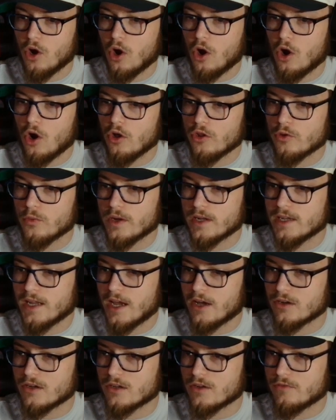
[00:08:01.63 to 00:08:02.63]
all the way
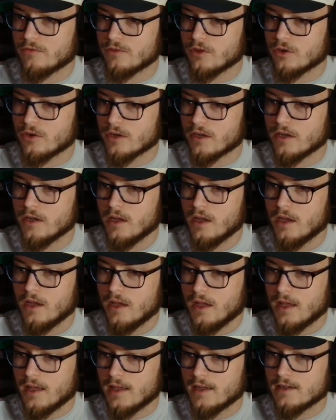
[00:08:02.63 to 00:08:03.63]
down into Florida.
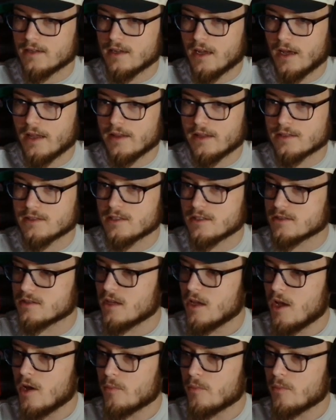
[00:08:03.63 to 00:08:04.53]
And this is